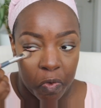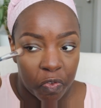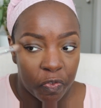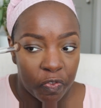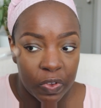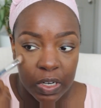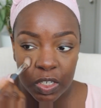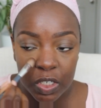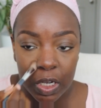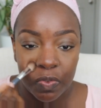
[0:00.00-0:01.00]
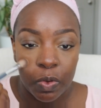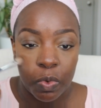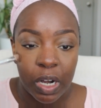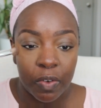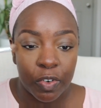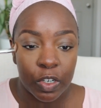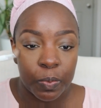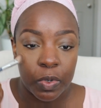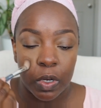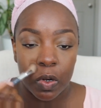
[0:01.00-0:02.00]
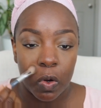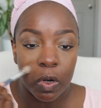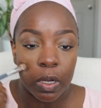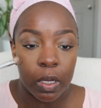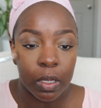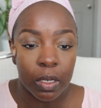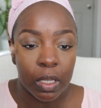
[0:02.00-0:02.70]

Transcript: finish of it when I first put it on,